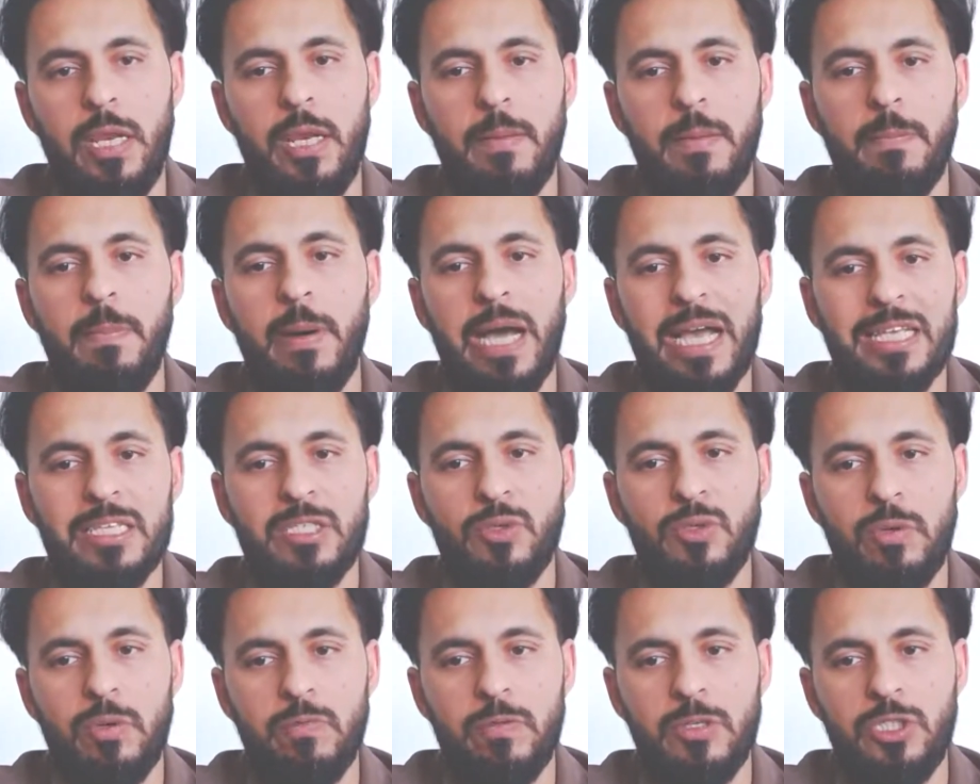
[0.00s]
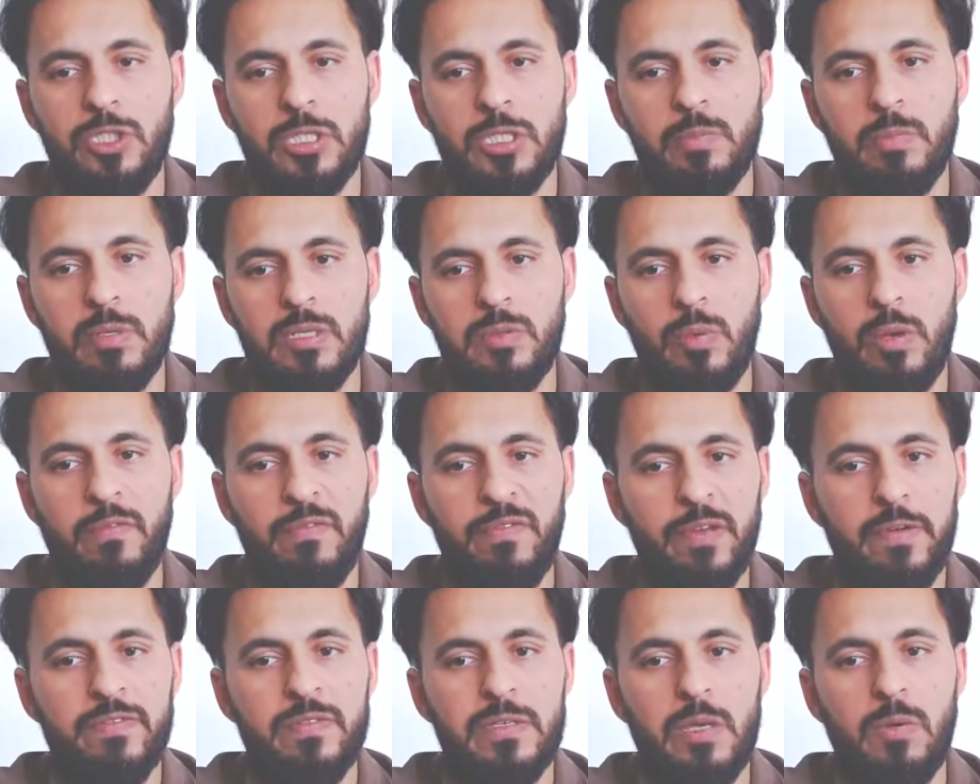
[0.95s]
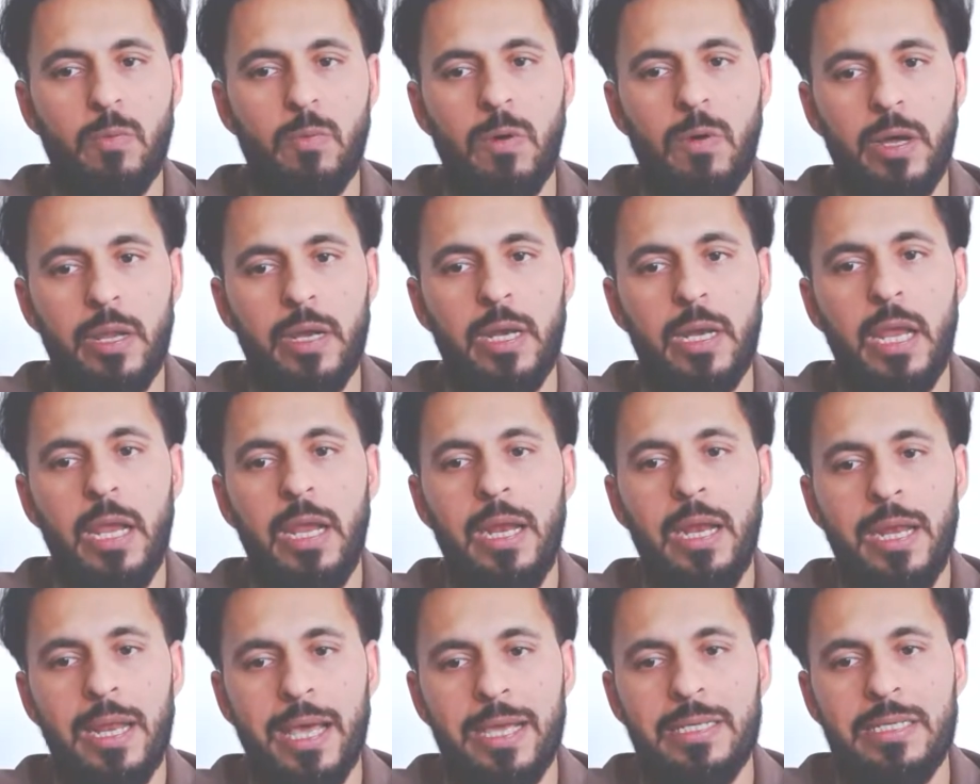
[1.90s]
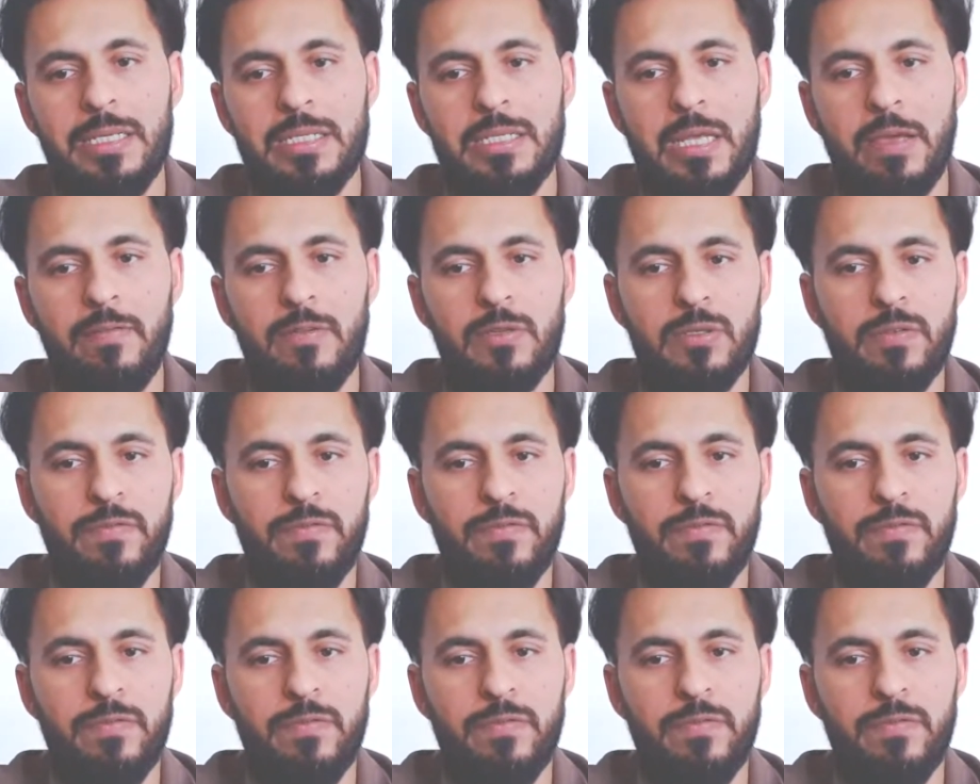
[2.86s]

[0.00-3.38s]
in a buy zone, which is between 51.97